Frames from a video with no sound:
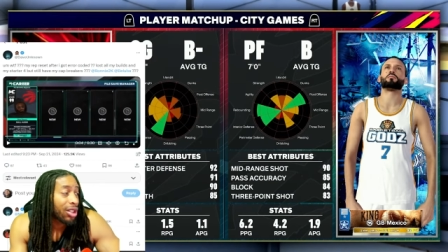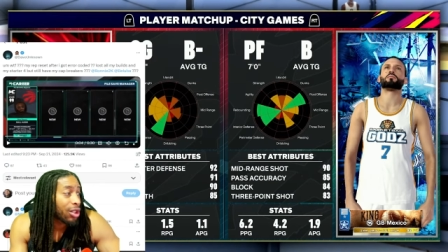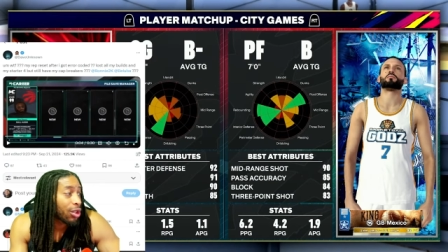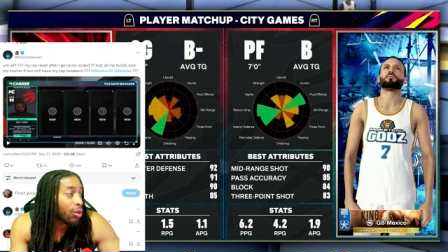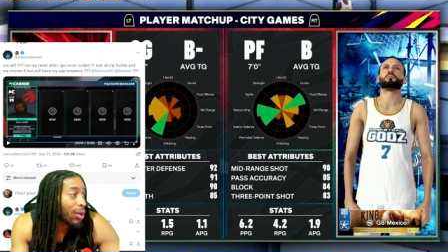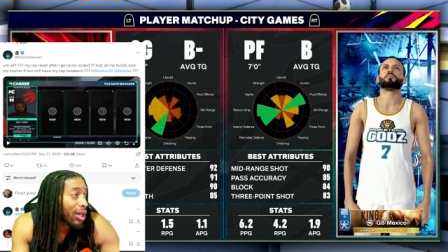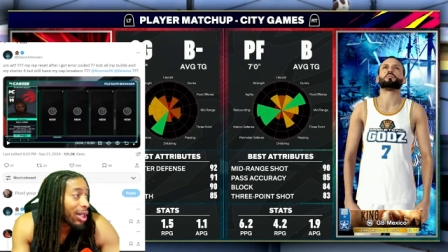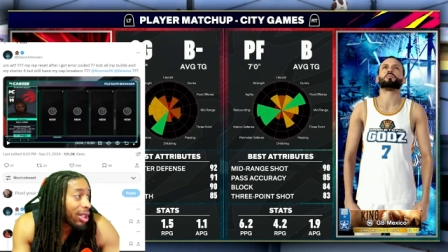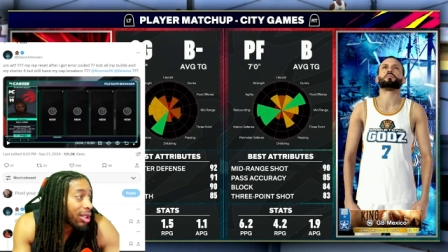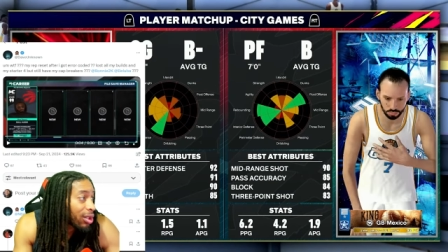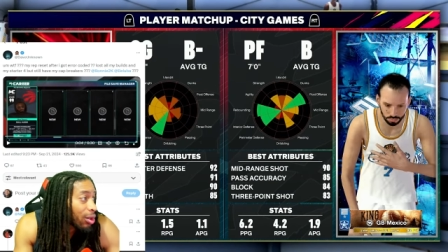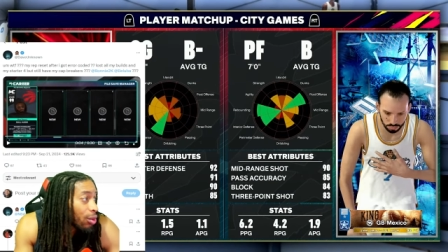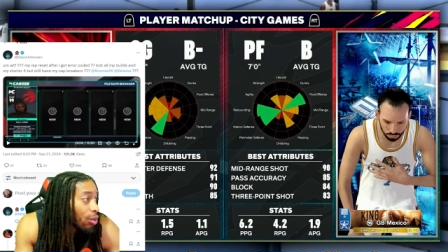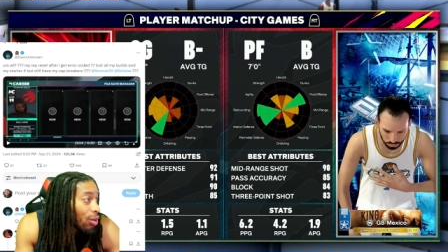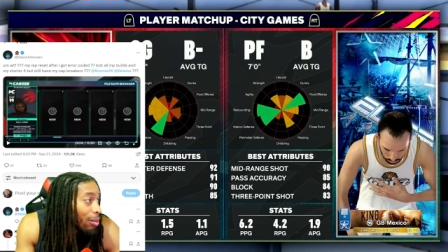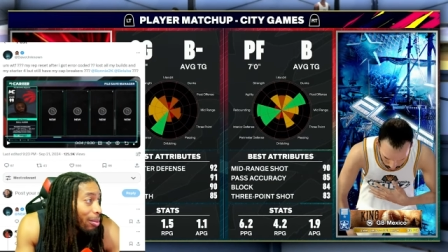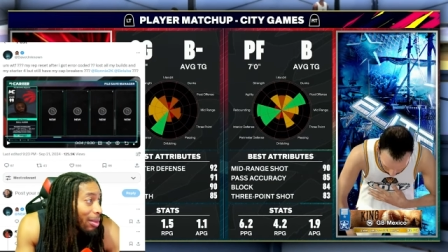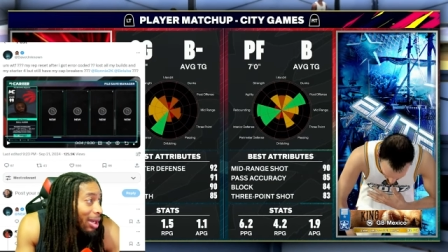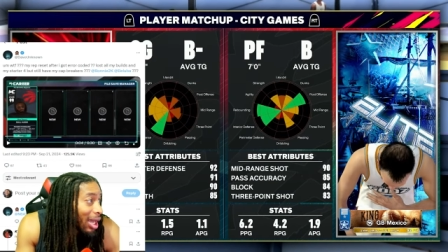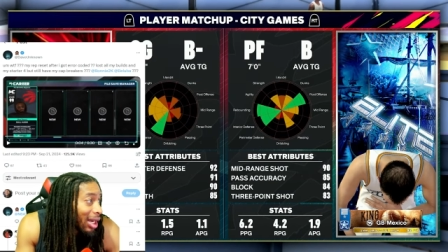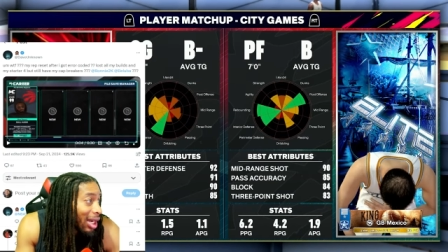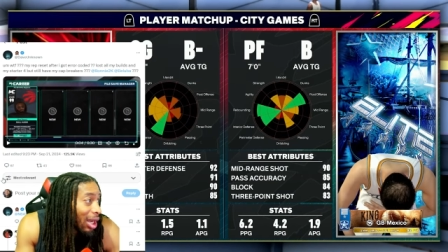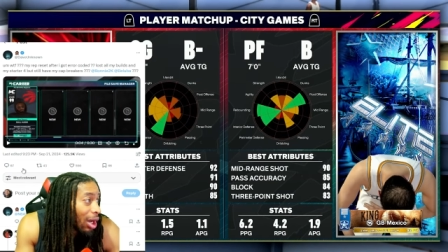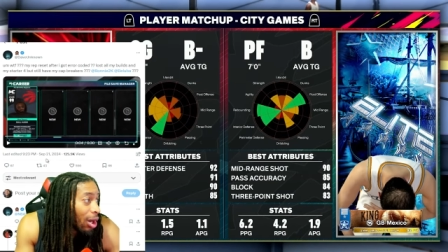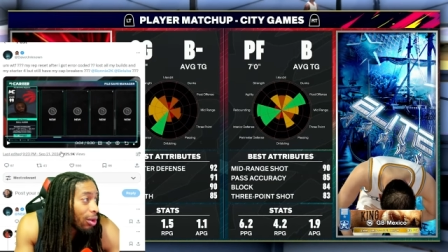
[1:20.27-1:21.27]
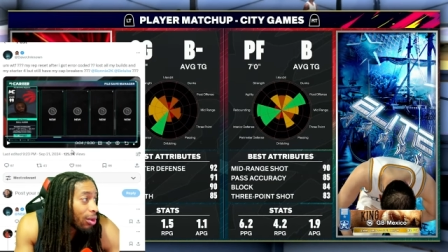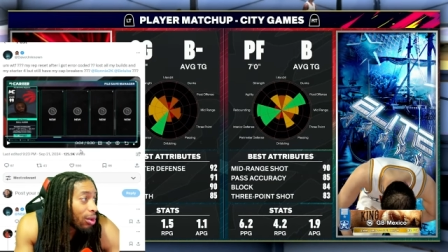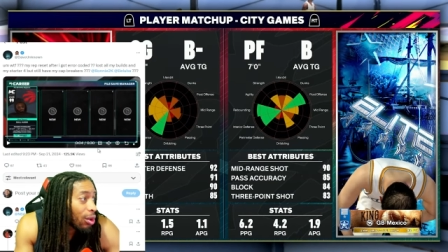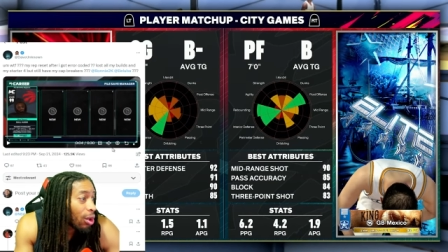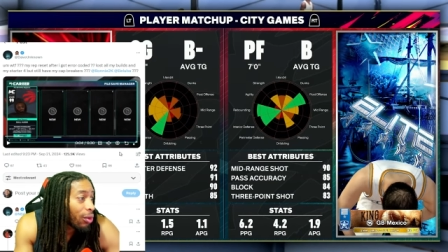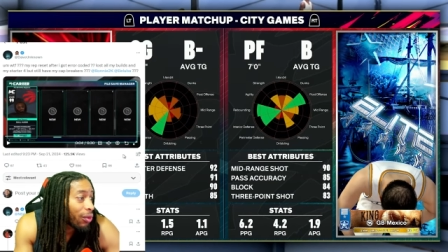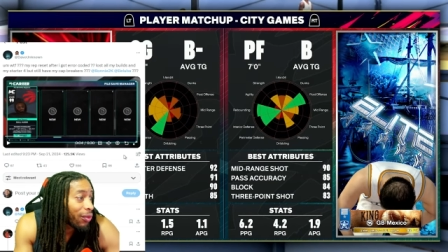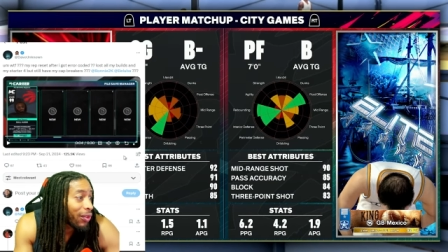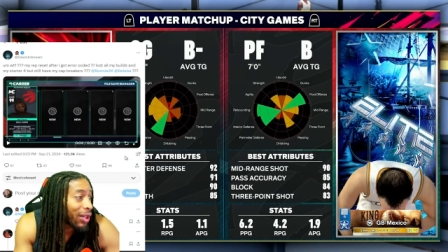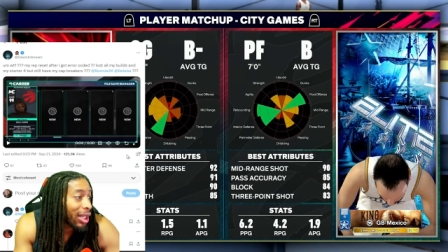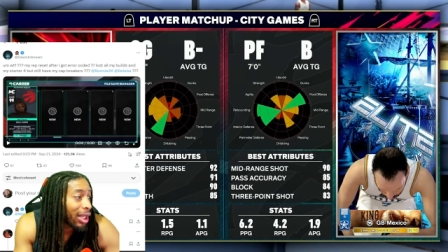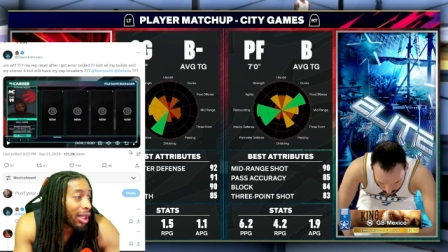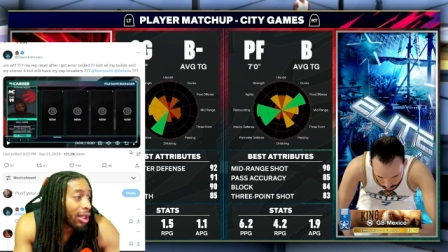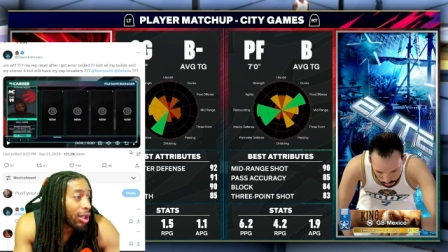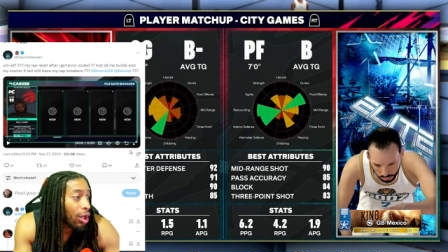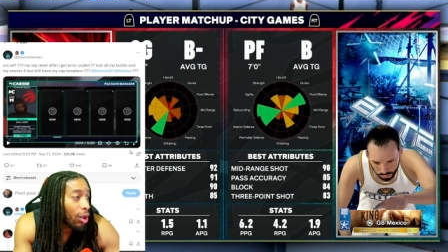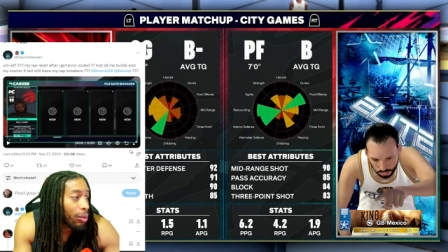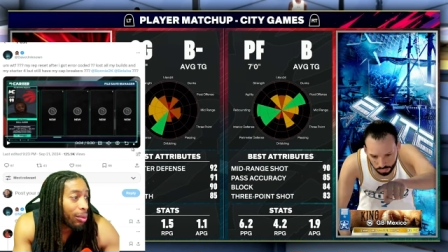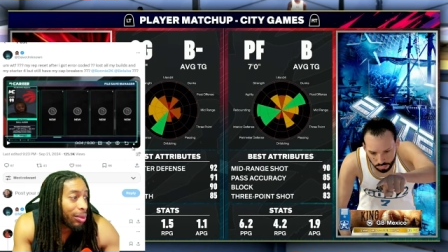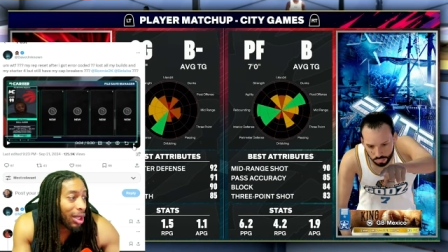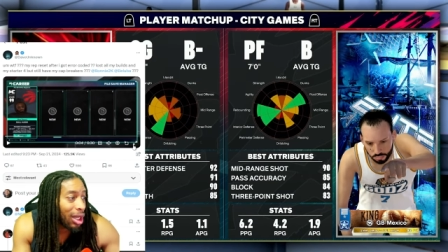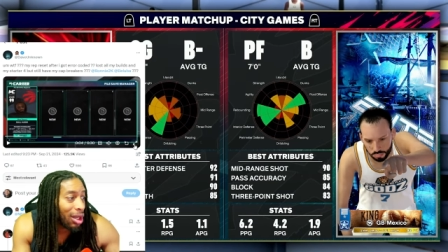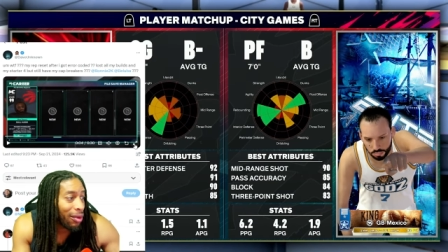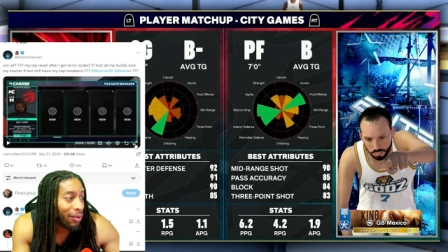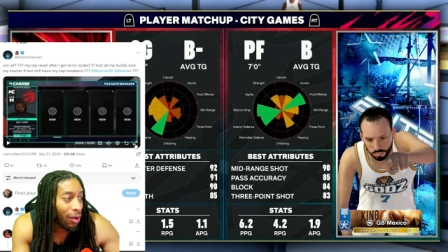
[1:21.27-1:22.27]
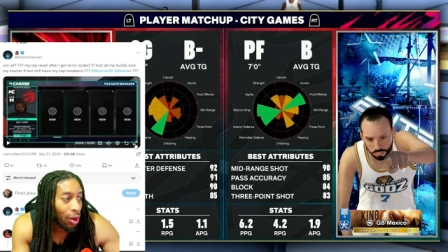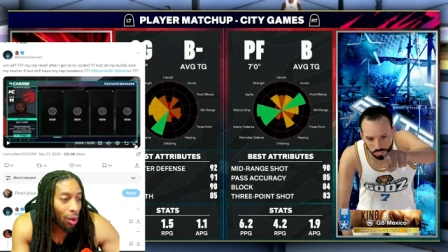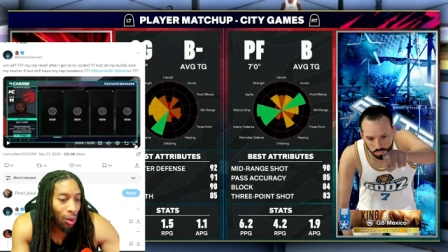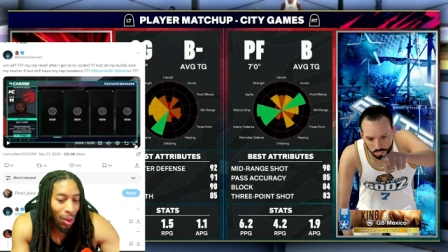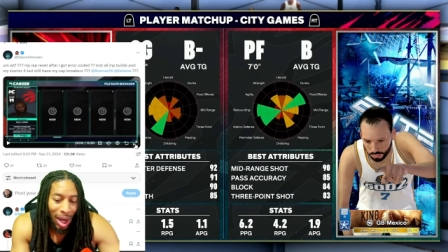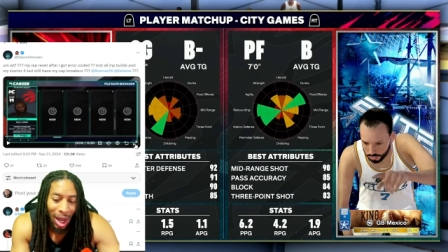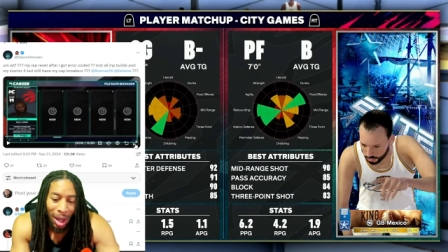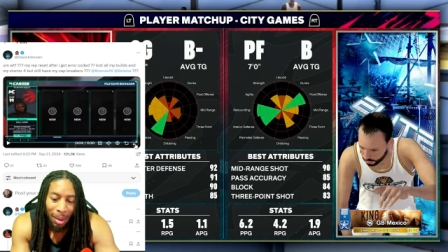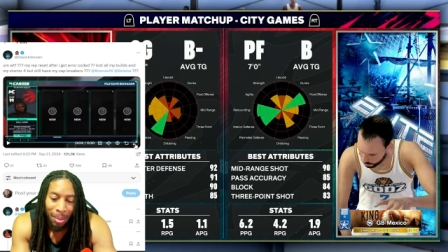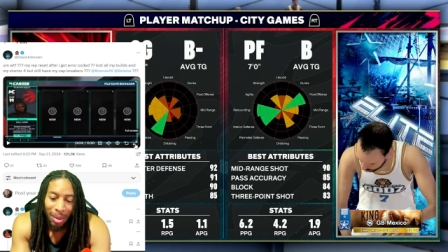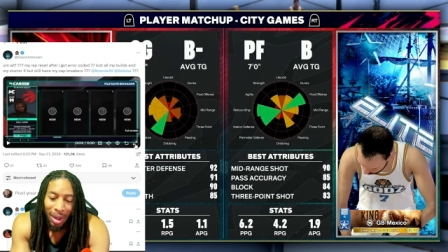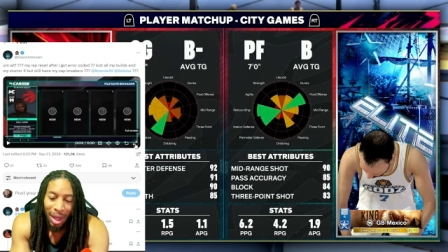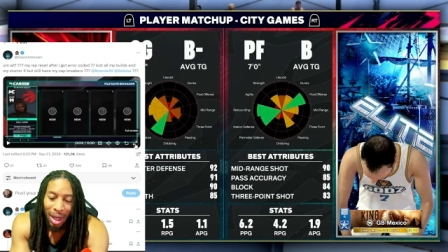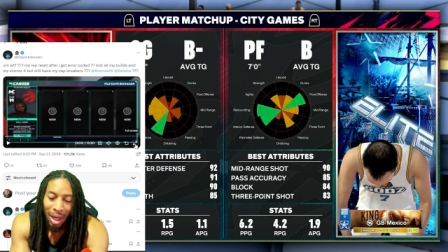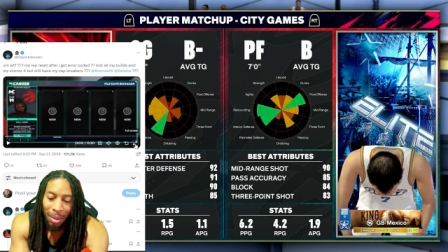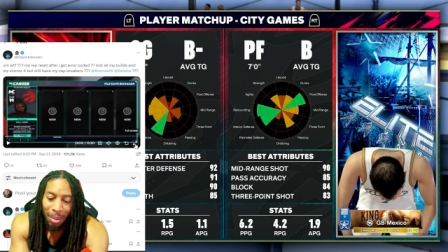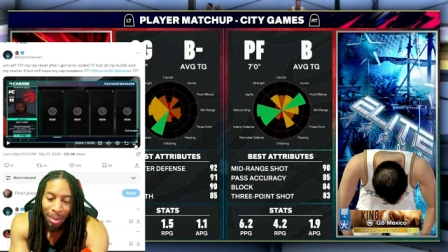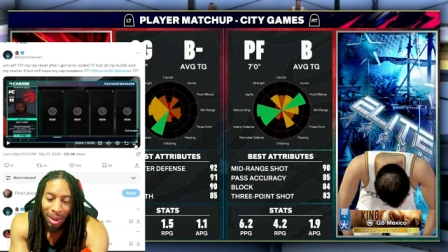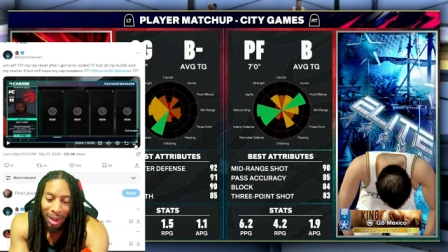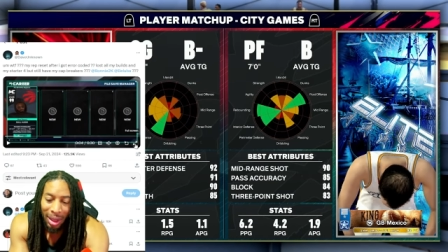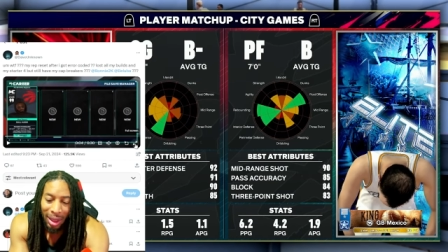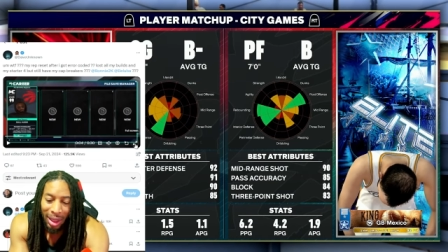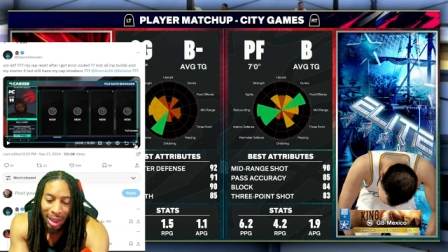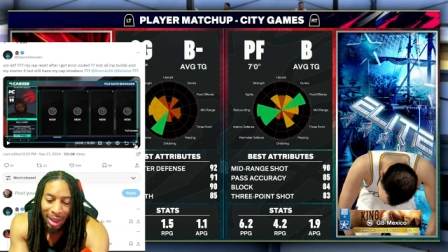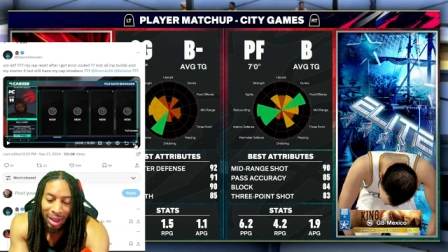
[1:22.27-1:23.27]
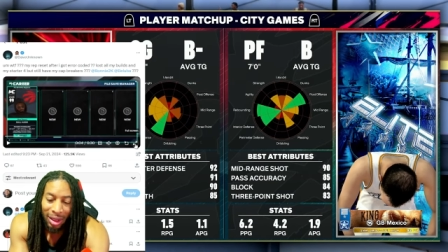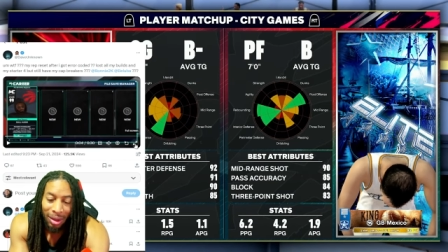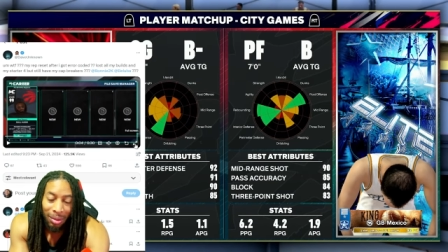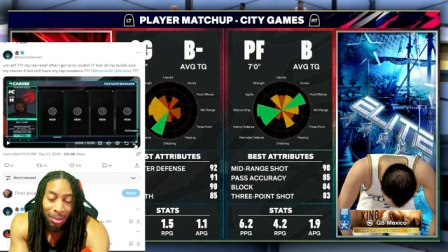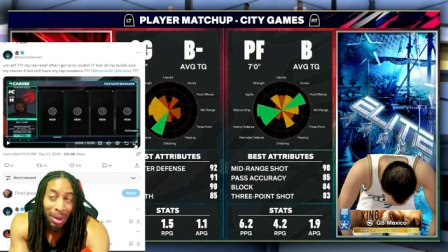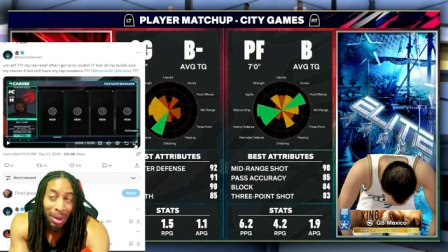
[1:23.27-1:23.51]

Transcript: straight to it, man. I don't know if they can help Davo out, man, but listen,